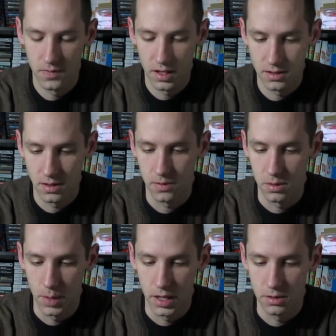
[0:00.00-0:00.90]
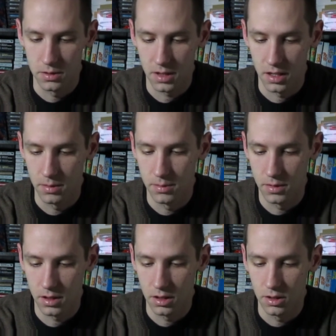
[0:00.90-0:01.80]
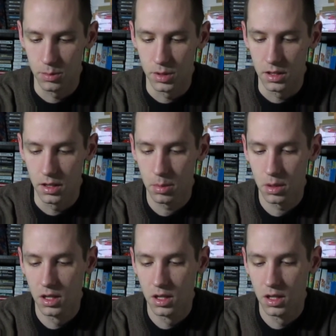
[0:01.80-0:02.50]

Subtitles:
Except for the manual is kind of a little beat up.